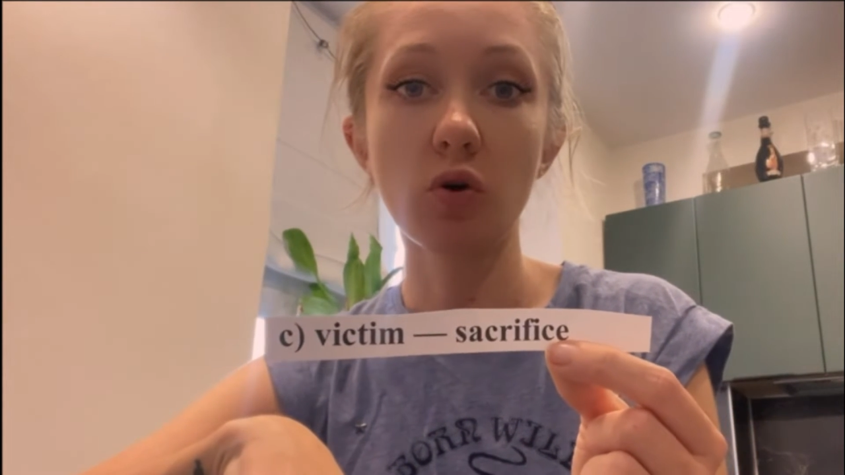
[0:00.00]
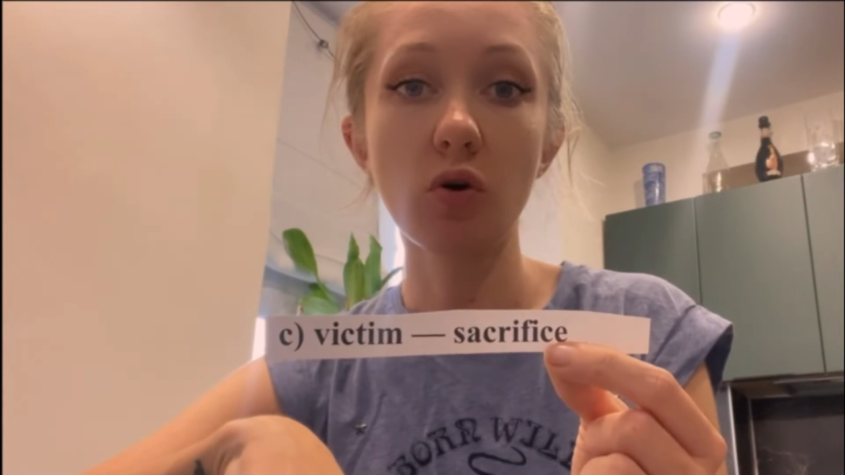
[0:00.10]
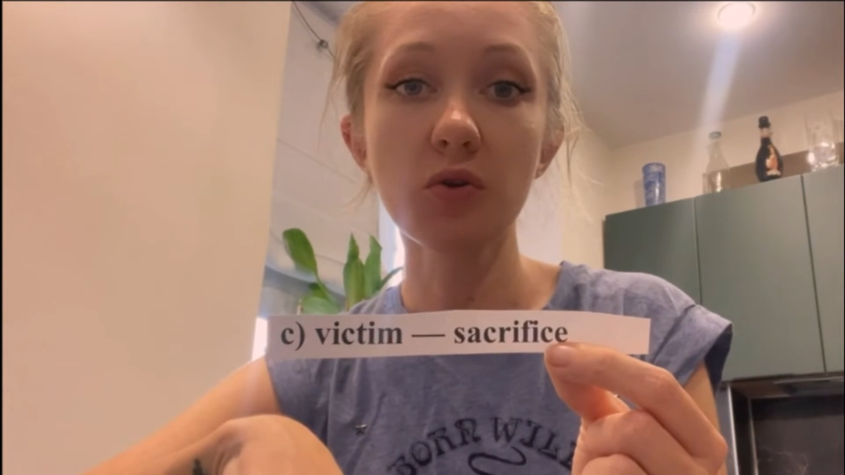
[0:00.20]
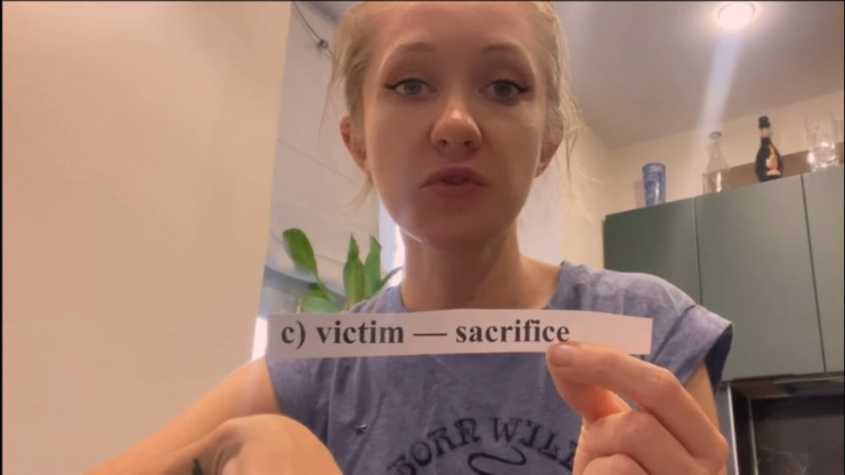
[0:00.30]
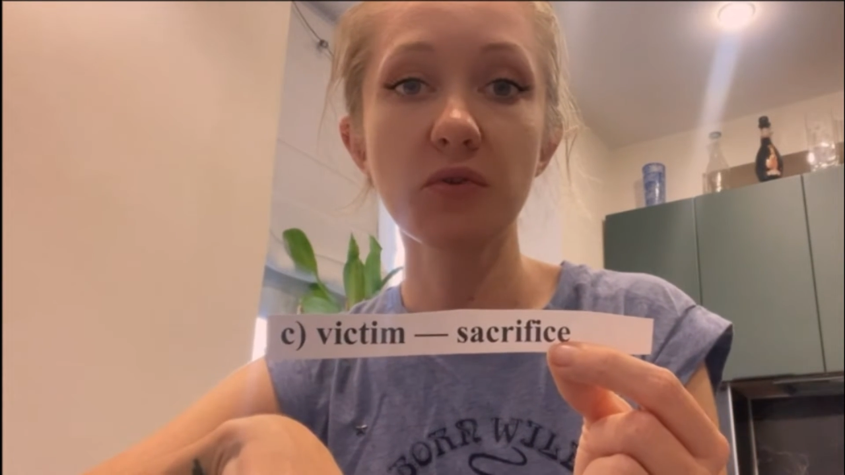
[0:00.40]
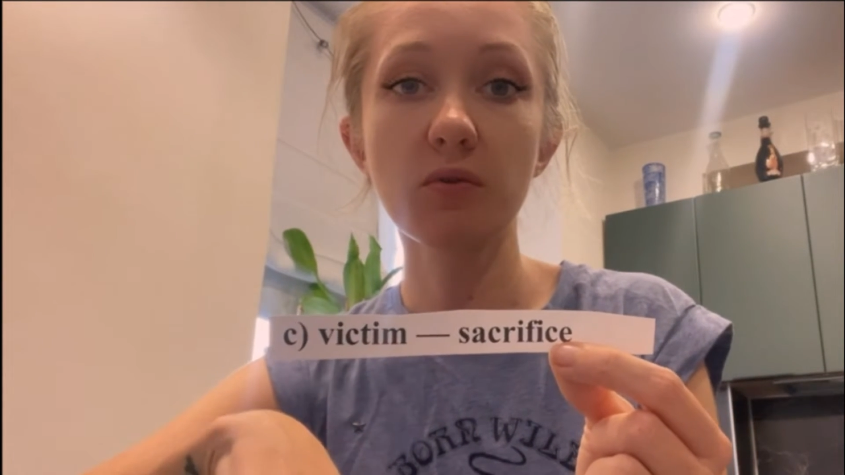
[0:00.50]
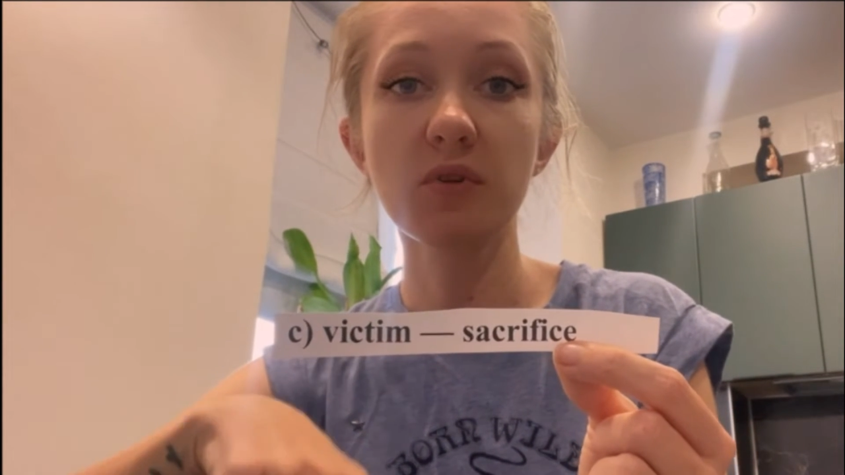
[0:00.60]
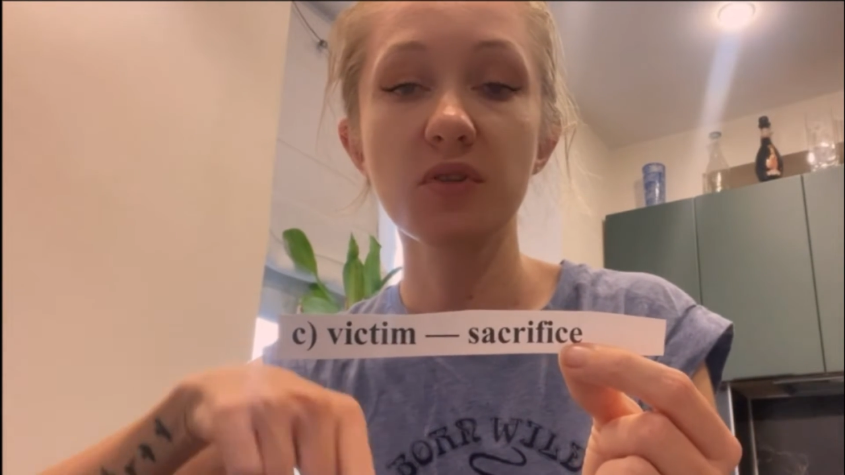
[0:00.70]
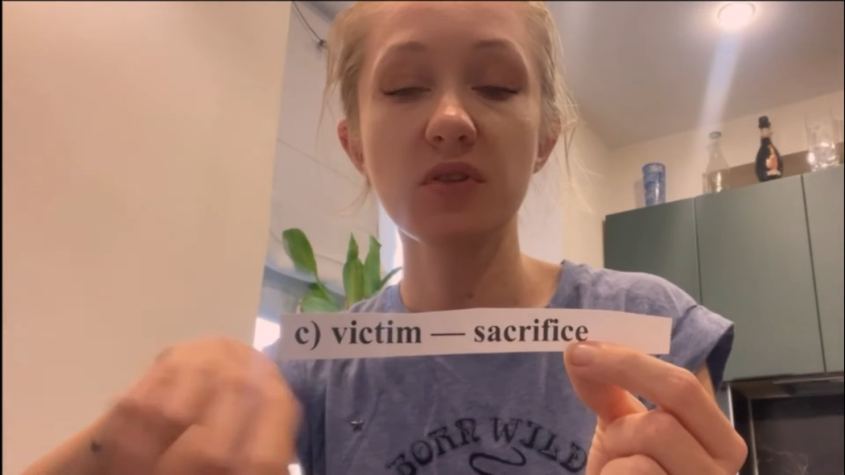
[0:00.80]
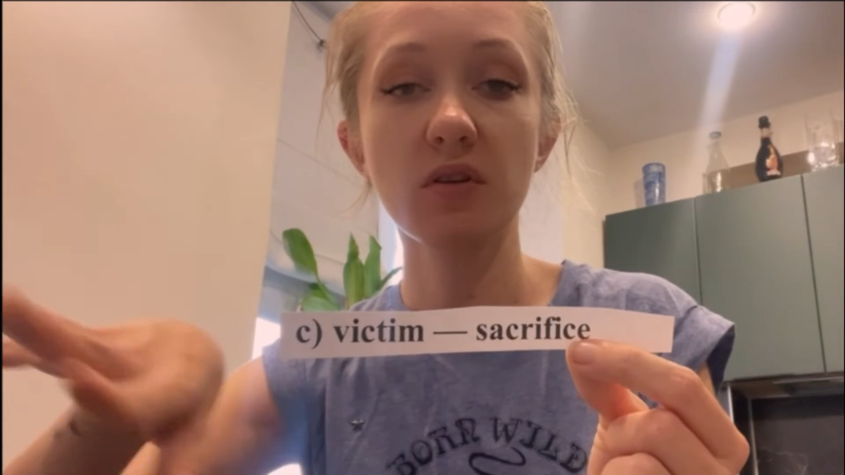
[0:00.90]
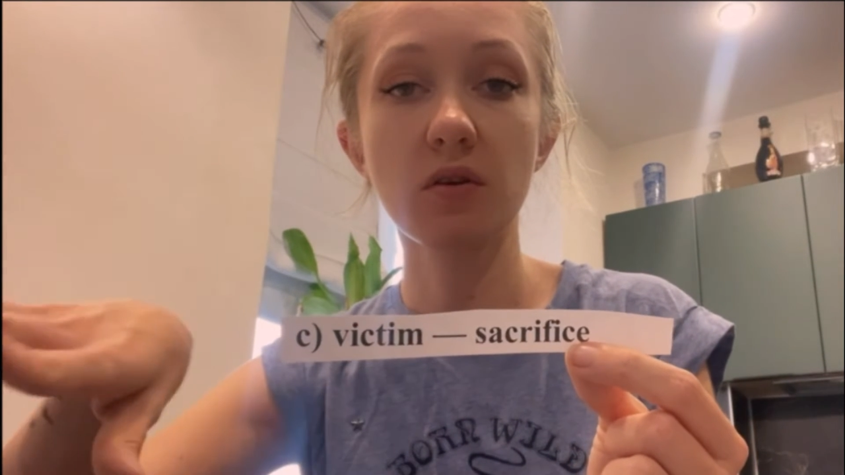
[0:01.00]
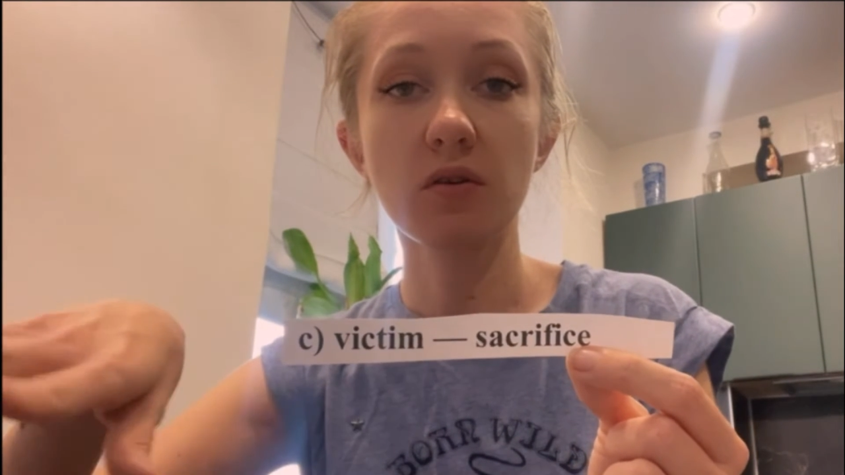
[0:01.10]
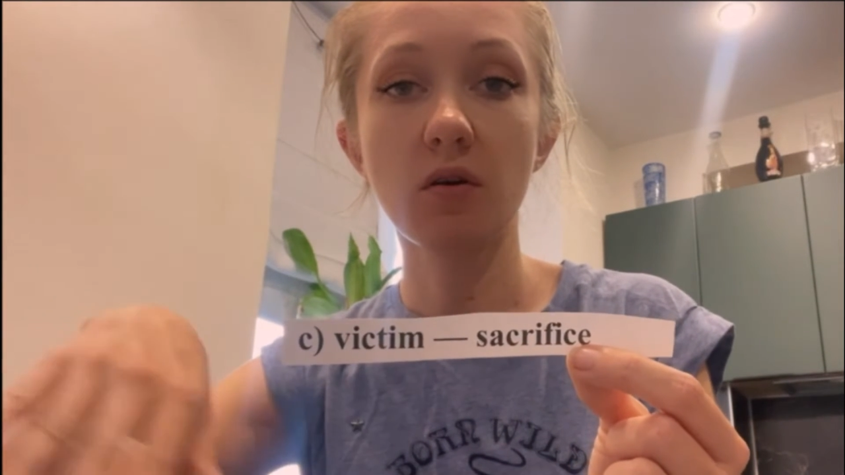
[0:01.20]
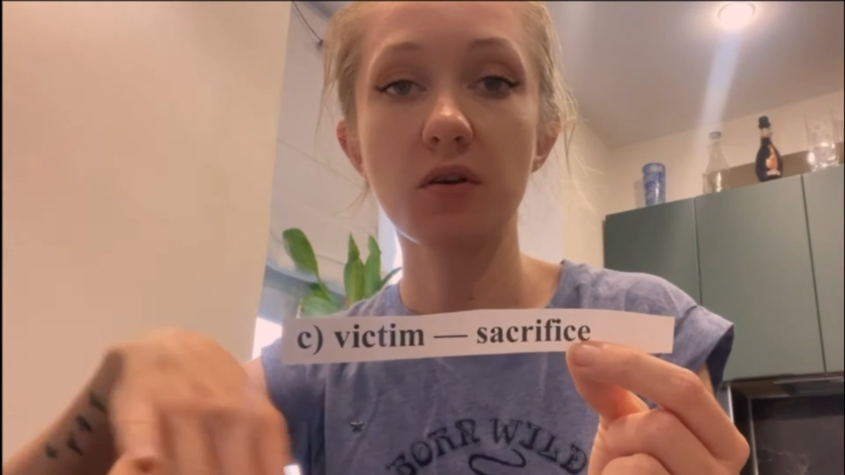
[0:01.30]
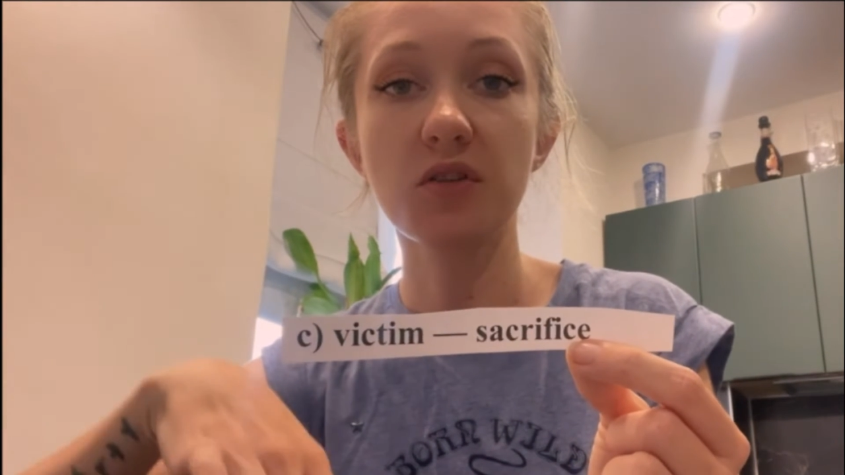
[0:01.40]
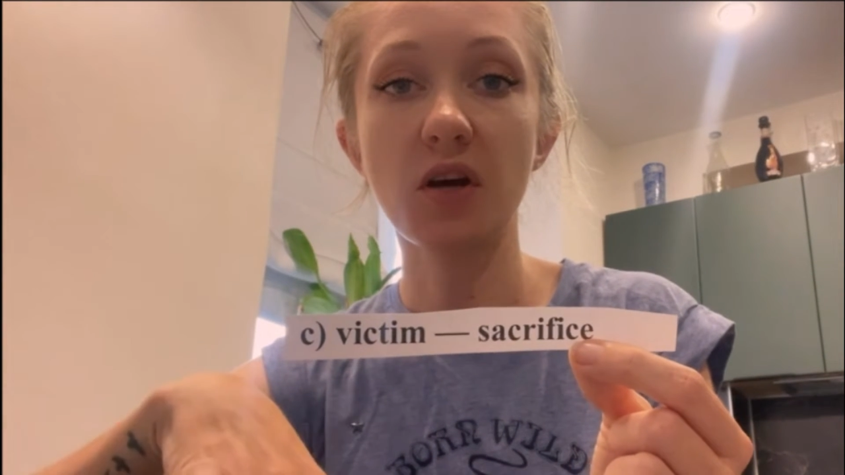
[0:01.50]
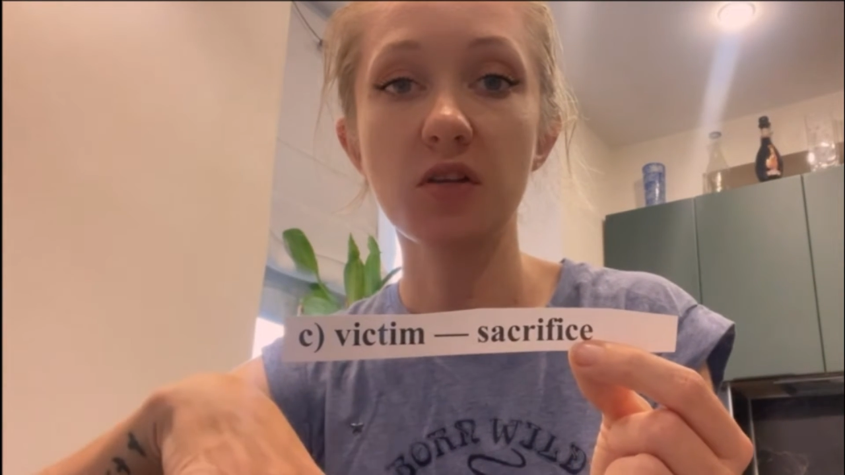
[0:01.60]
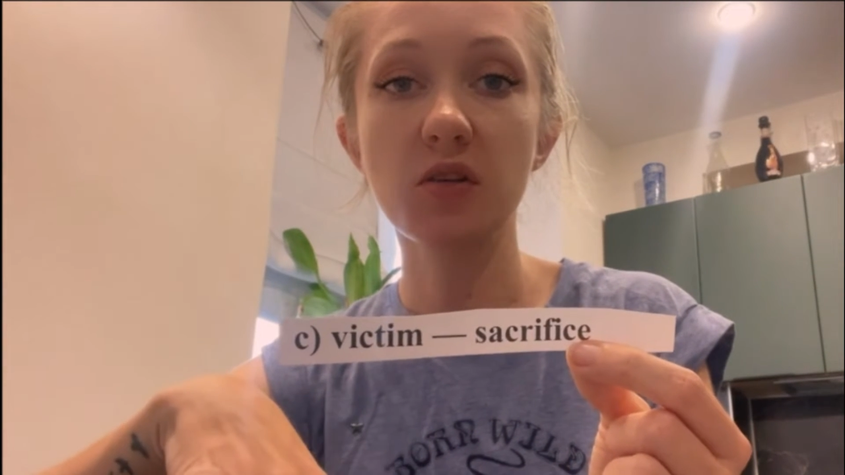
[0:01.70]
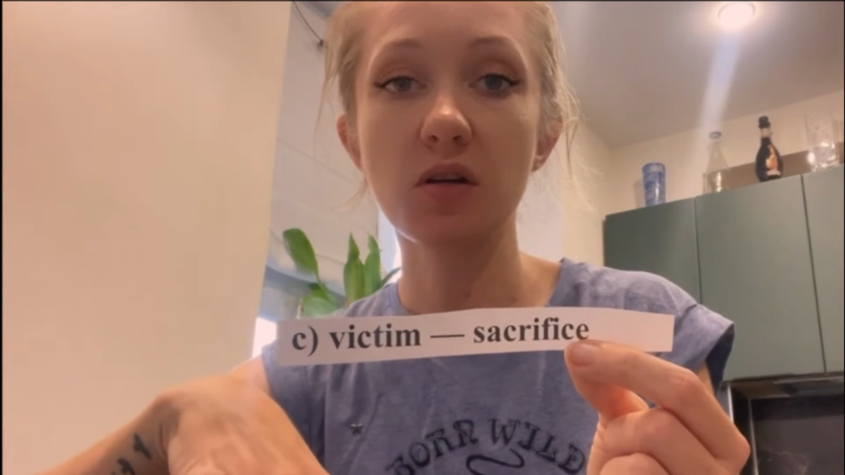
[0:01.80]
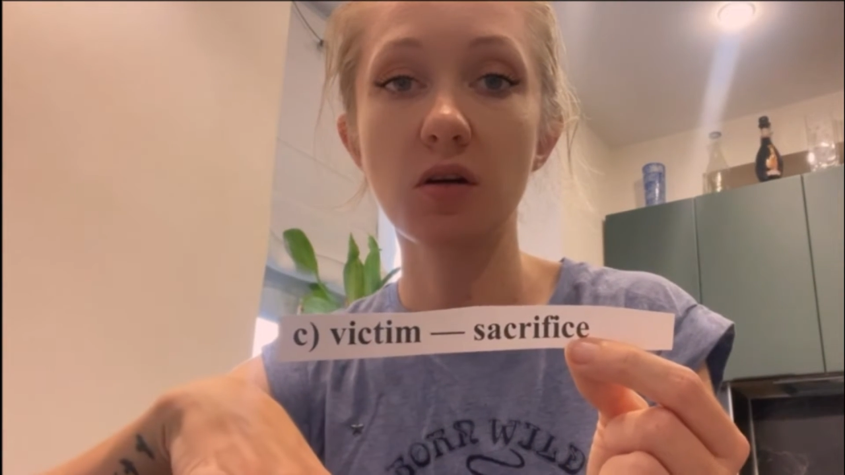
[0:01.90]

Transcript: Also, there is another context.